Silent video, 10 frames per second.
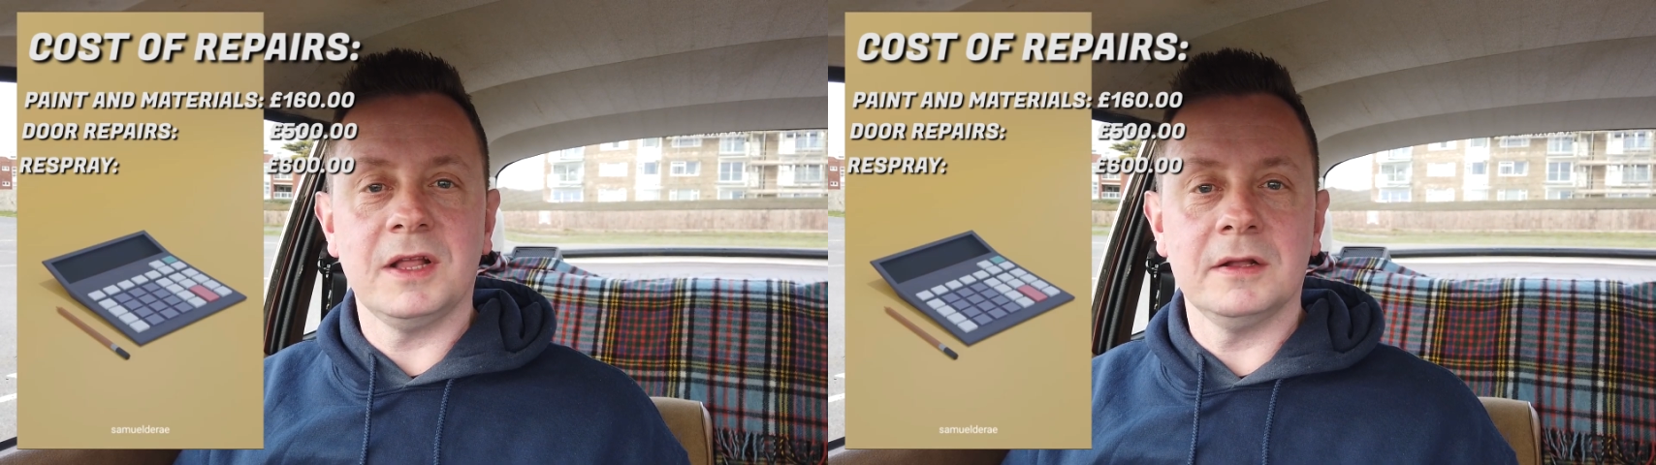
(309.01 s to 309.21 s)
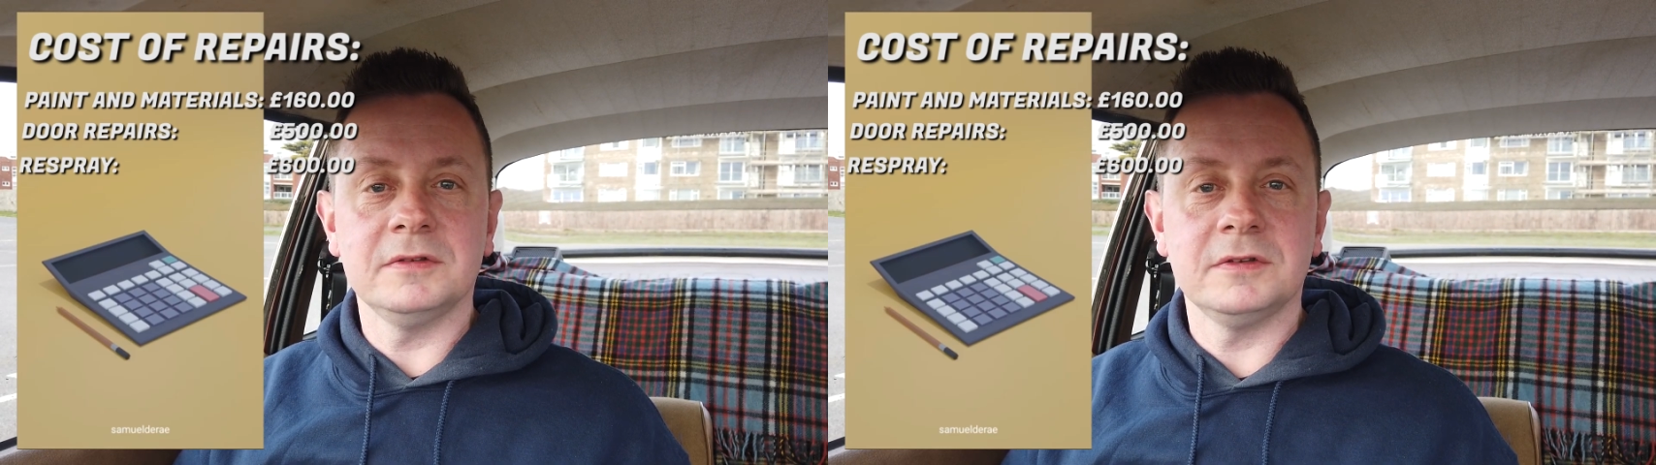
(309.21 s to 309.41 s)

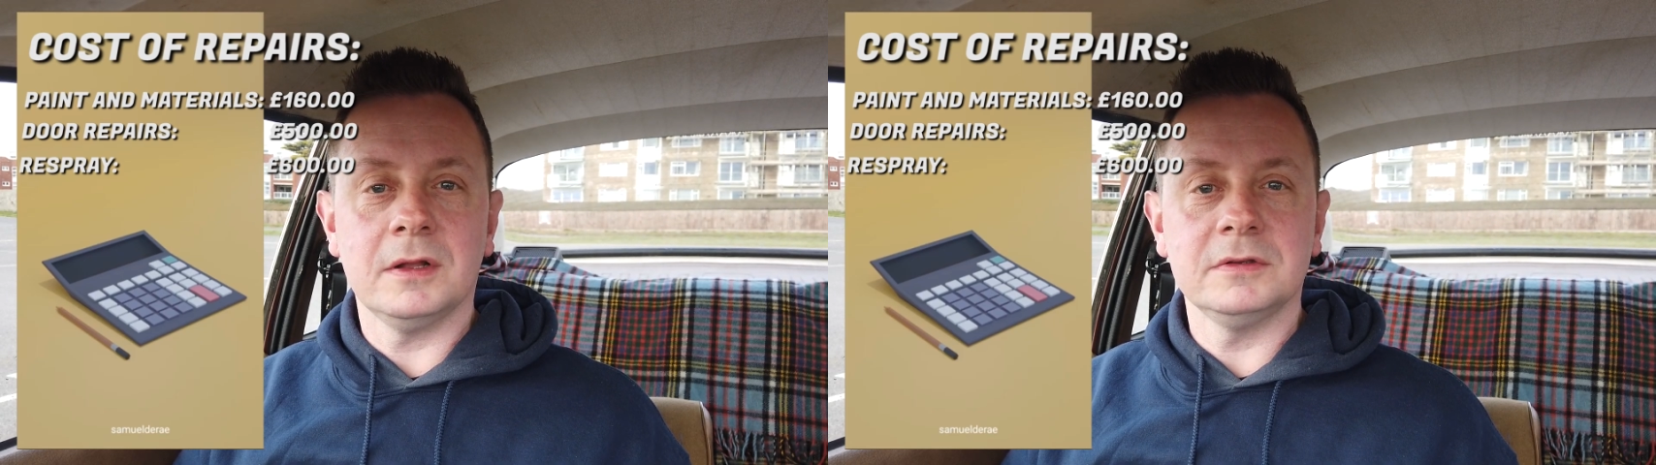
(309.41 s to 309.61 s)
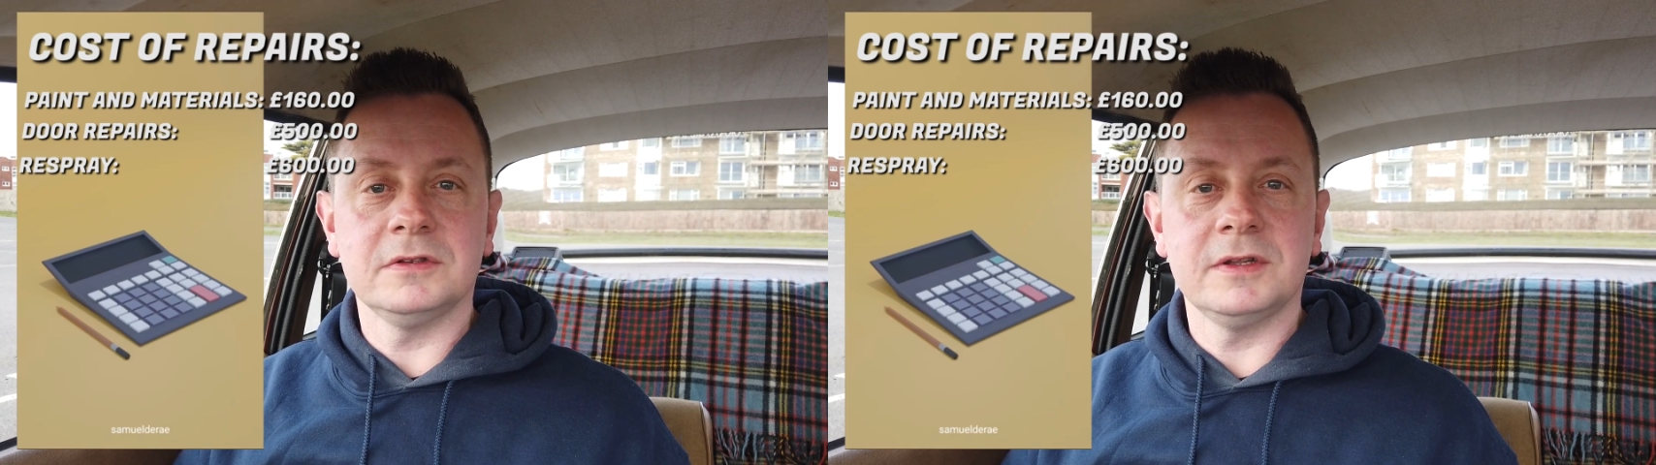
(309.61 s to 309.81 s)

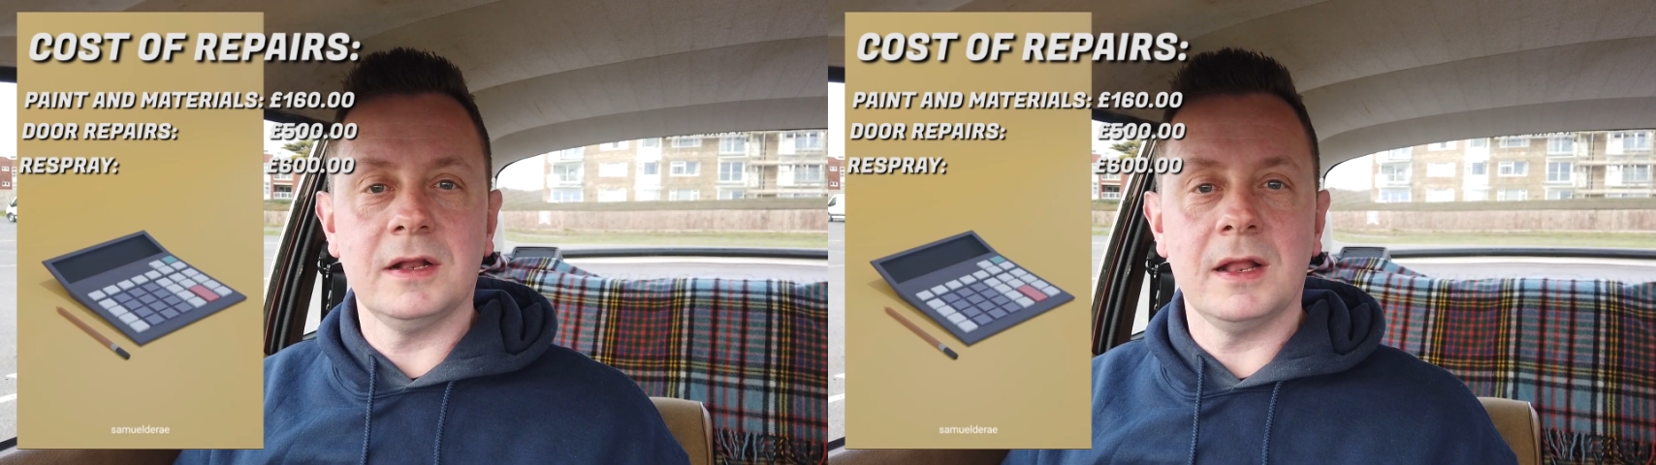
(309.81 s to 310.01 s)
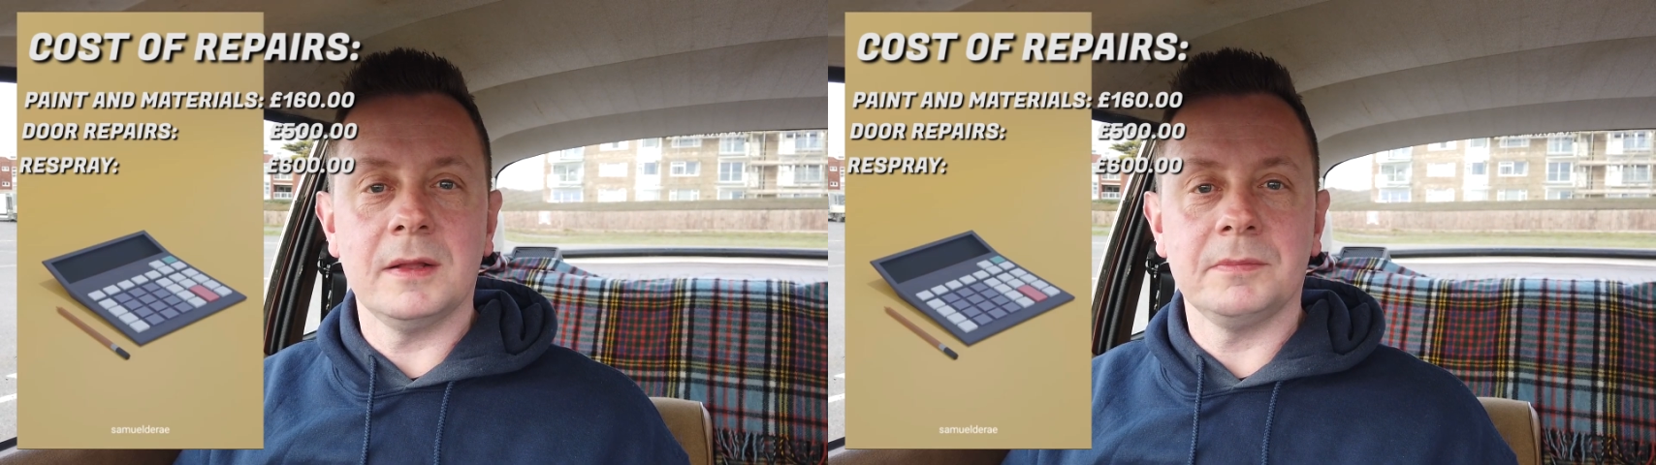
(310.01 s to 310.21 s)

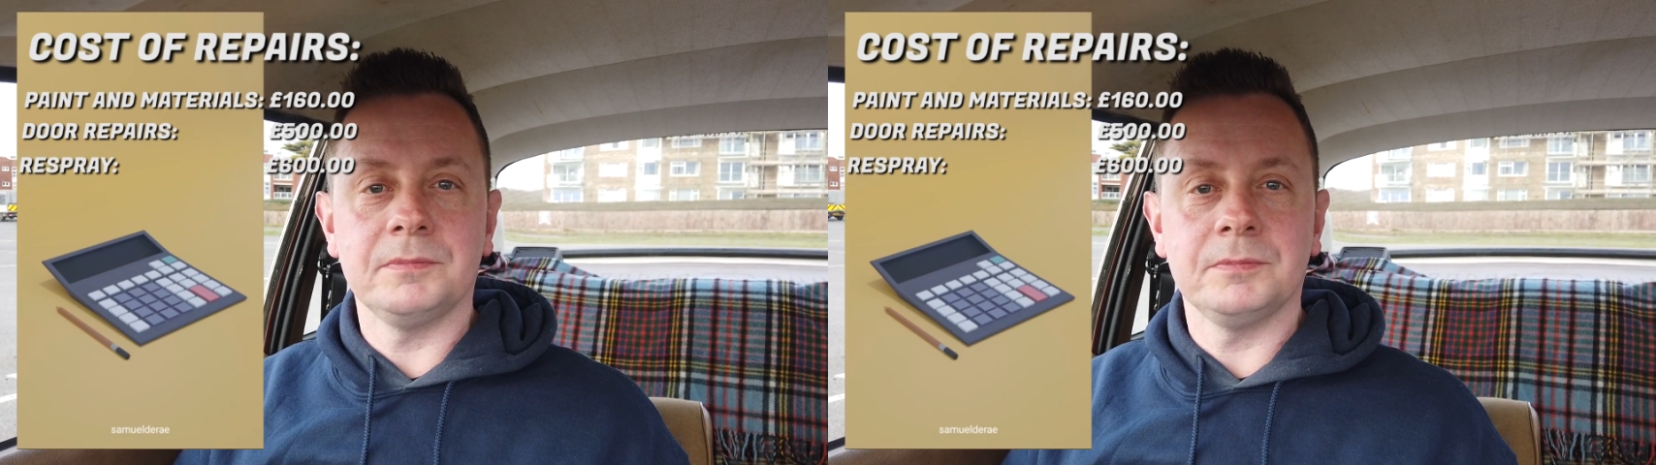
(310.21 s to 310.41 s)
underseal it,